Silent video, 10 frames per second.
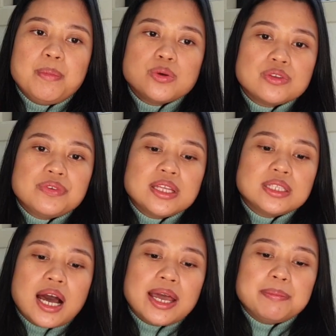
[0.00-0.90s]
most of
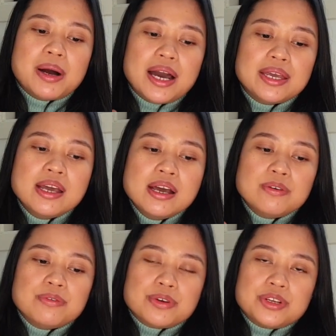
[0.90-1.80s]
it I buy
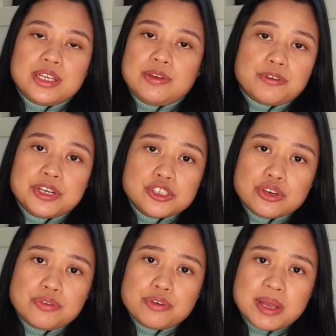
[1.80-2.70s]
for the
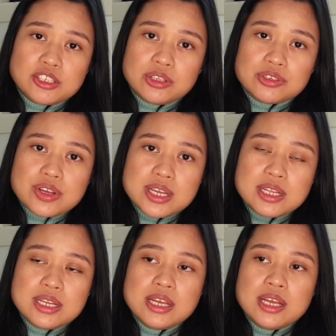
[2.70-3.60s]
furniture for my
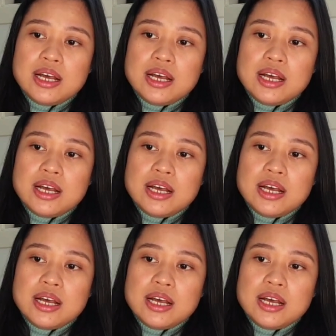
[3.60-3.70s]
children.